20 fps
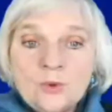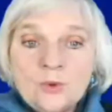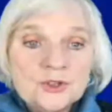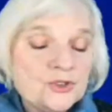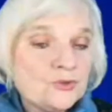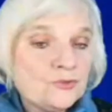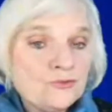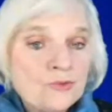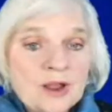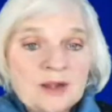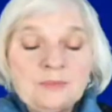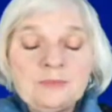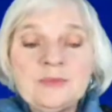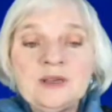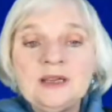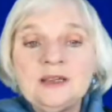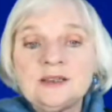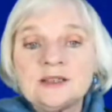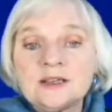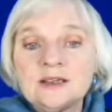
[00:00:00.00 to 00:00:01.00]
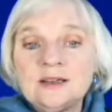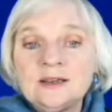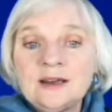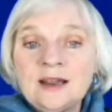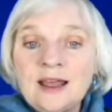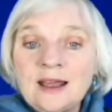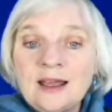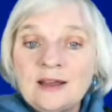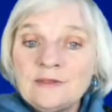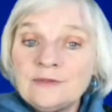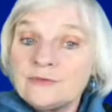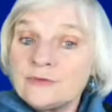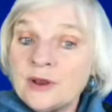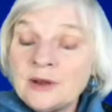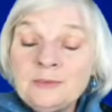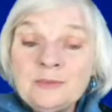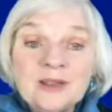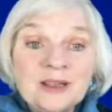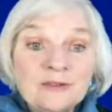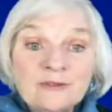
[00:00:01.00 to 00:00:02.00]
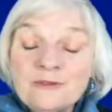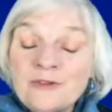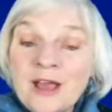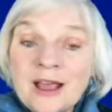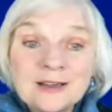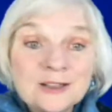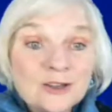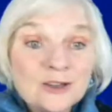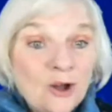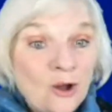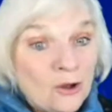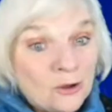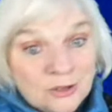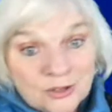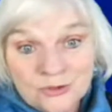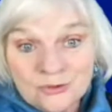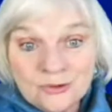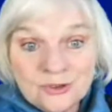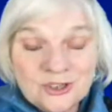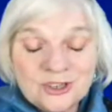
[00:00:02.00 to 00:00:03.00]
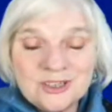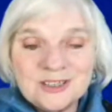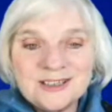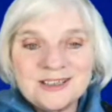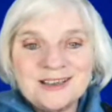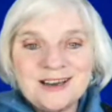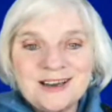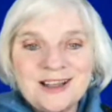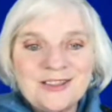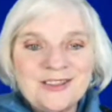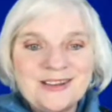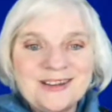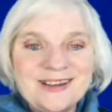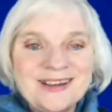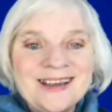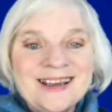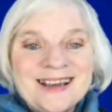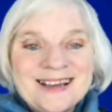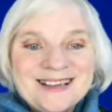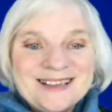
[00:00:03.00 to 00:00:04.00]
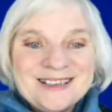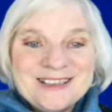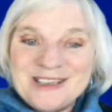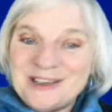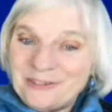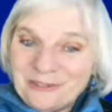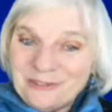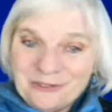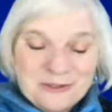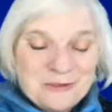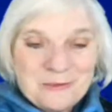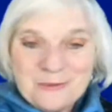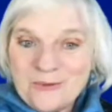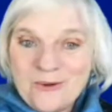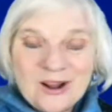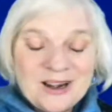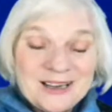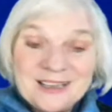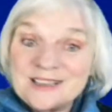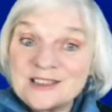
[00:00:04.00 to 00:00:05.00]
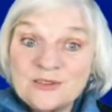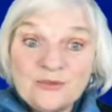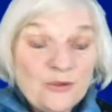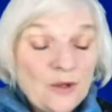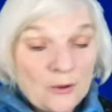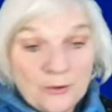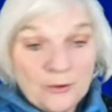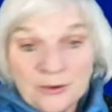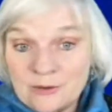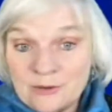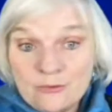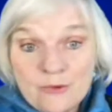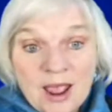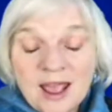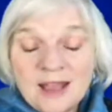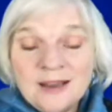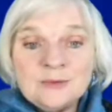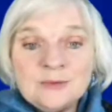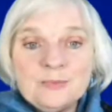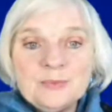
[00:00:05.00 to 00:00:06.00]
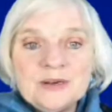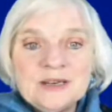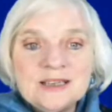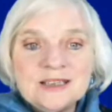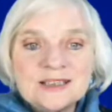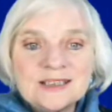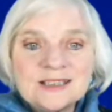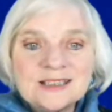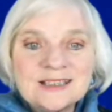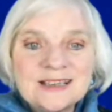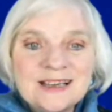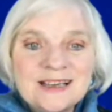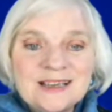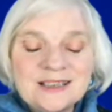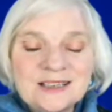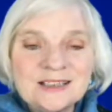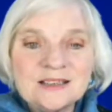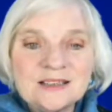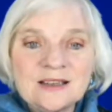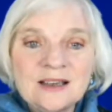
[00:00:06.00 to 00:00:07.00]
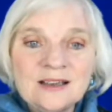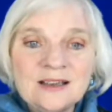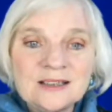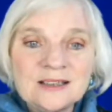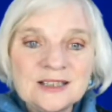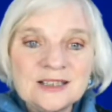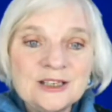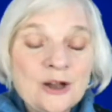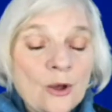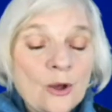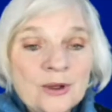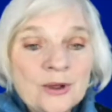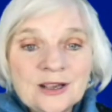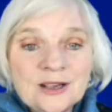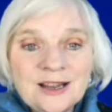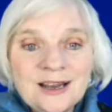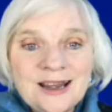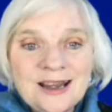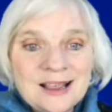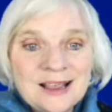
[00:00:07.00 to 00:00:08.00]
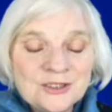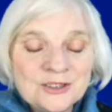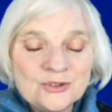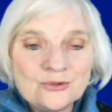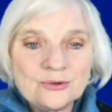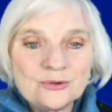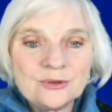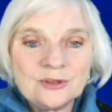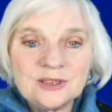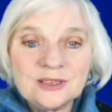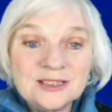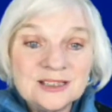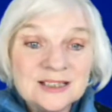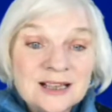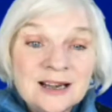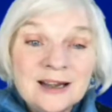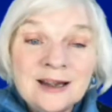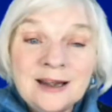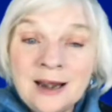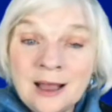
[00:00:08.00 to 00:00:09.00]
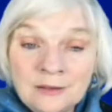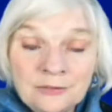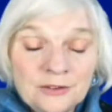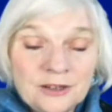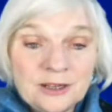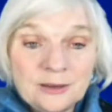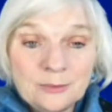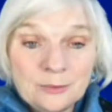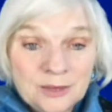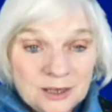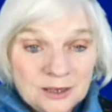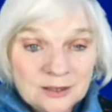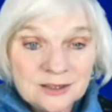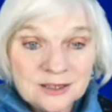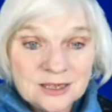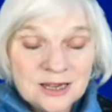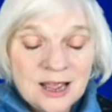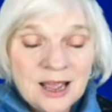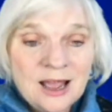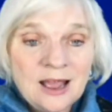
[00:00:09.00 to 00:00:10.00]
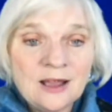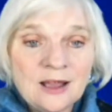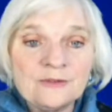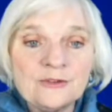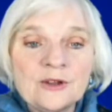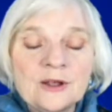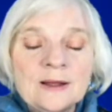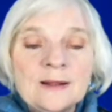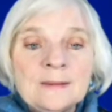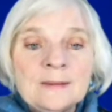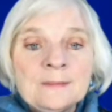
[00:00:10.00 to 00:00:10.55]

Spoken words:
anybody who wants red meat can have red meat. In fact, ostrich is another different one. It's very red, but it's low in cholesterol. It's a lovely meat to have.